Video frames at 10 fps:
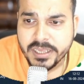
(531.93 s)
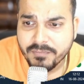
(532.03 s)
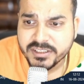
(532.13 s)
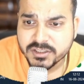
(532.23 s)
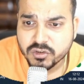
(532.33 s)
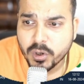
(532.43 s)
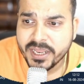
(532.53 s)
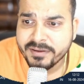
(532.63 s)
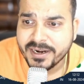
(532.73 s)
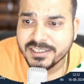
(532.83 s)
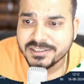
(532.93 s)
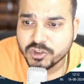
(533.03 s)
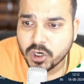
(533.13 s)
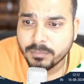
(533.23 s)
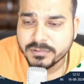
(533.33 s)
I will just go ahead and
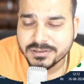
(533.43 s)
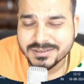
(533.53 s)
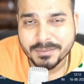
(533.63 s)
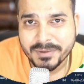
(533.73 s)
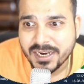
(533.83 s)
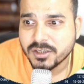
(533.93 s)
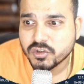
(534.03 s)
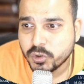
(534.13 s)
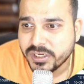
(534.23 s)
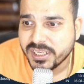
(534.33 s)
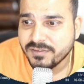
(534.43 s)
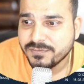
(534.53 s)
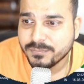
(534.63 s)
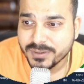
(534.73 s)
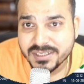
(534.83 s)
write job summary underscore
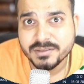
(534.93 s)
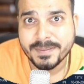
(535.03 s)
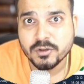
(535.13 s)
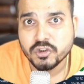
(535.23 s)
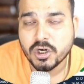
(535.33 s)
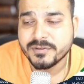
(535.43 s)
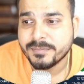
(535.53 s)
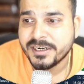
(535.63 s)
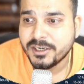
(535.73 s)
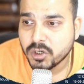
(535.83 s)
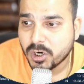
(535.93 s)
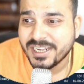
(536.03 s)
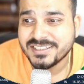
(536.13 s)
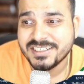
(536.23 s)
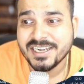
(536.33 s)
df with respect to job summary
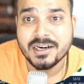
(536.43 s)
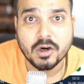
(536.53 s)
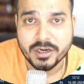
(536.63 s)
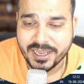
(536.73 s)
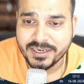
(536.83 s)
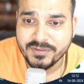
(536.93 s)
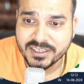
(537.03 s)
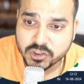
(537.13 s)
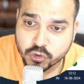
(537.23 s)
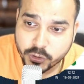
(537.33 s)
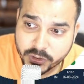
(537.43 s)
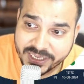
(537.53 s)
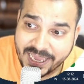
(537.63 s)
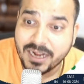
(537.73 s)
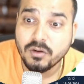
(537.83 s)
dot str dot length. We are just going to
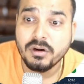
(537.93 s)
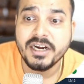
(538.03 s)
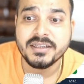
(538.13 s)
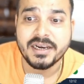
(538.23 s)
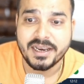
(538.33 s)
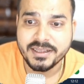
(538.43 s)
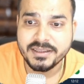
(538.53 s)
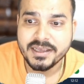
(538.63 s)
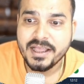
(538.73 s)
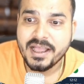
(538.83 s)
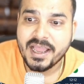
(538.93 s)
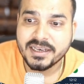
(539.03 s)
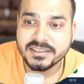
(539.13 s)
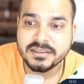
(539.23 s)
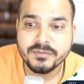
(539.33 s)
calculate the length
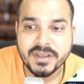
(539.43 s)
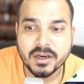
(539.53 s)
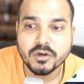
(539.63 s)
and then we are